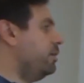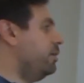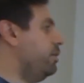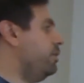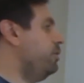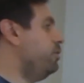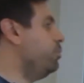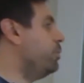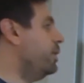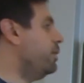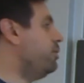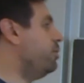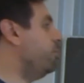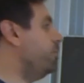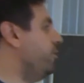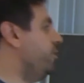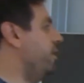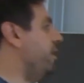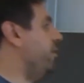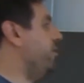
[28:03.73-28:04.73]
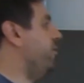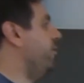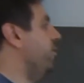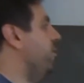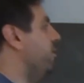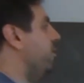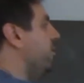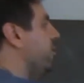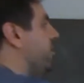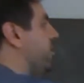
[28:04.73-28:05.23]
You encode that
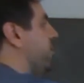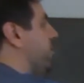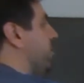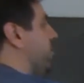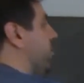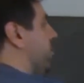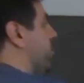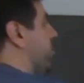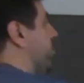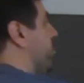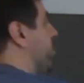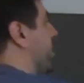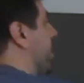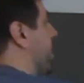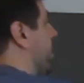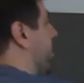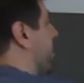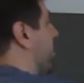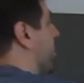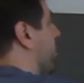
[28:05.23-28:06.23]
by